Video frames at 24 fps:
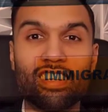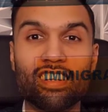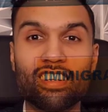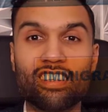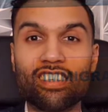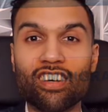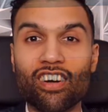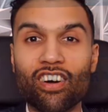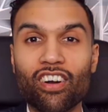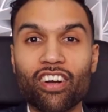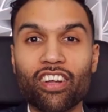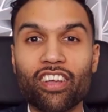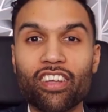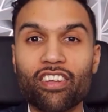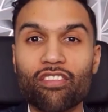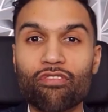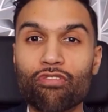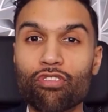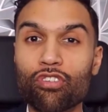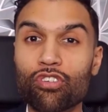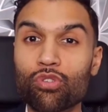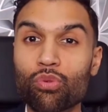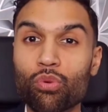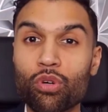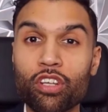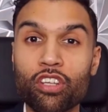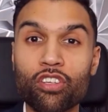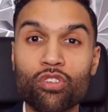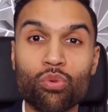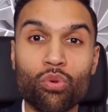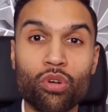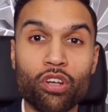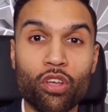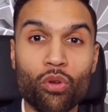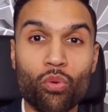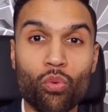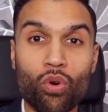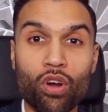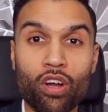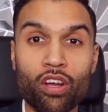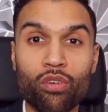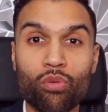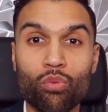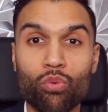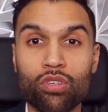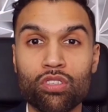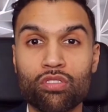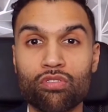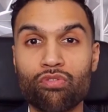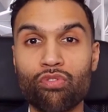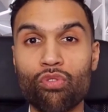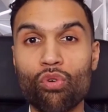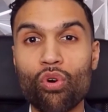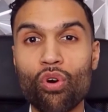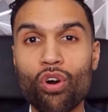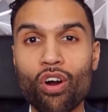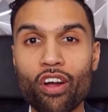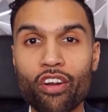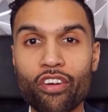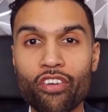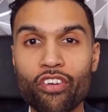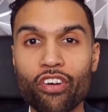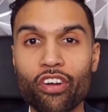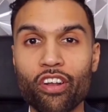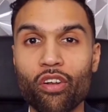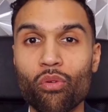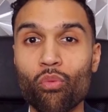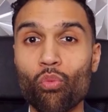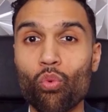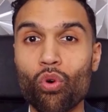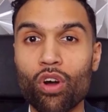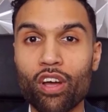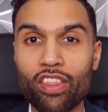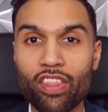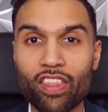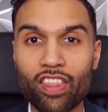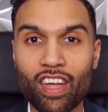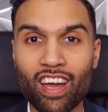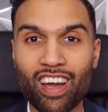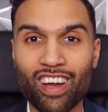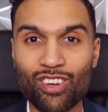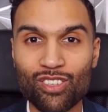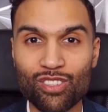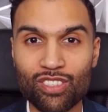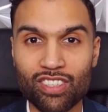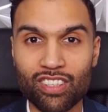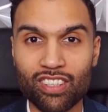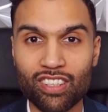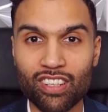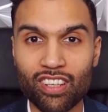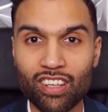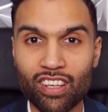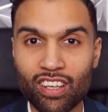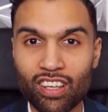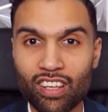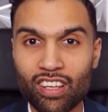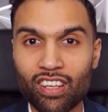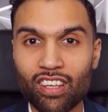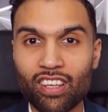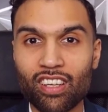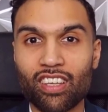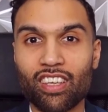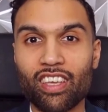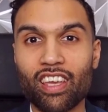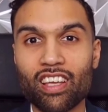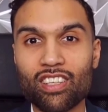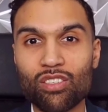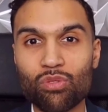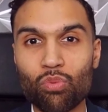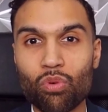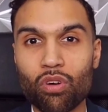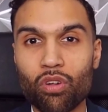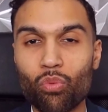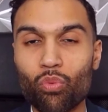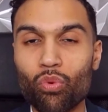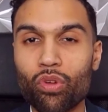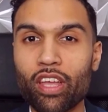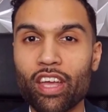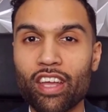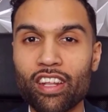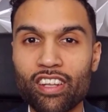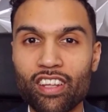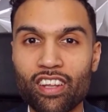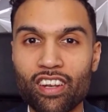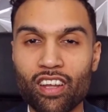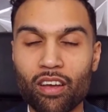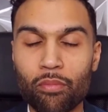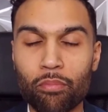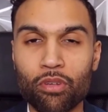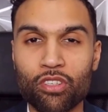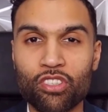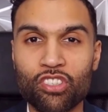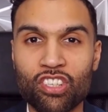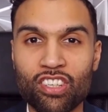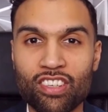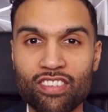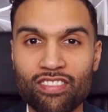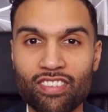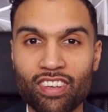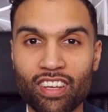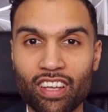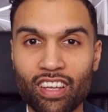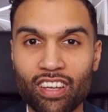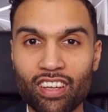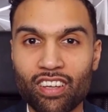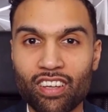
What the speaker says: The target for 2021 was 401,000. Guess what we ended up achieving?